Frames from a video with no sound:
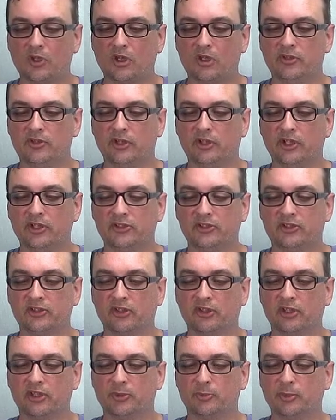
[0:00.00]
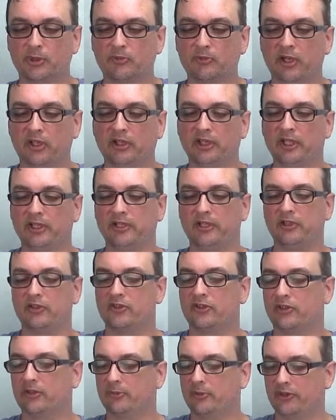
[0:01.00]
so let's start. It's pretty well lit in here,
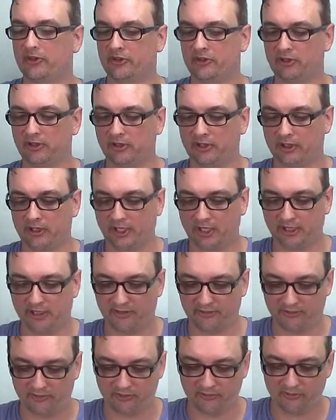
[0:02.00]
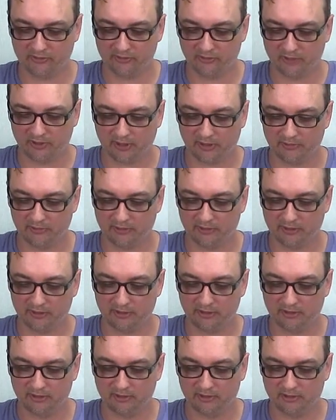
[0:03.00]
so I'm going to start at ISO 200.